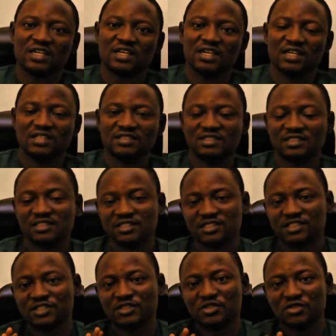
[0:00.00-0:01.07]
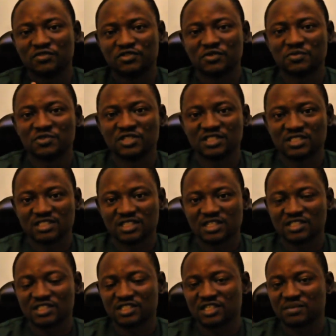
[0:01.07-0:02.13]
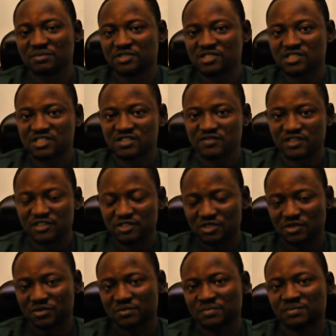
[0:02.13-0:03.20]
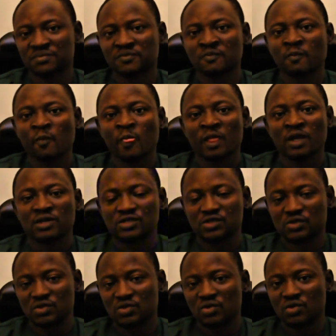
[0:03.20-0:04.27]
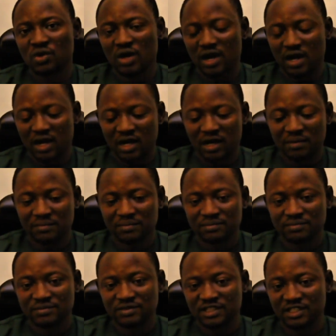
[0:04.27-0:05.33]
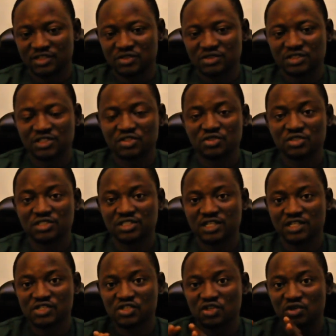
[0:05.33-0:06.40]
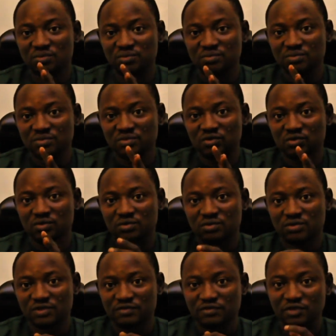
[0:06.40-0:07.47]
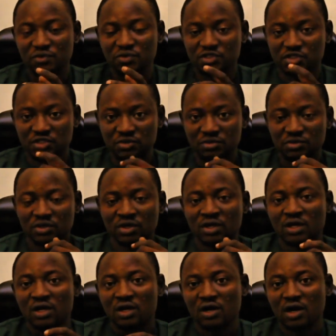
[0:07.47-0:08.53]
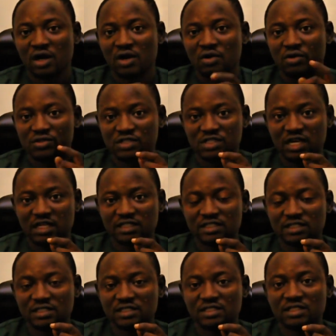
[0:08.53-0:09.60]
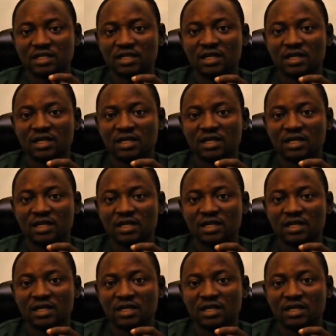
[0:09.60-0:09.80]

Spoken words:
and the CEO of Timoyex International Business Venture. So I'm here today to share some review with you concerning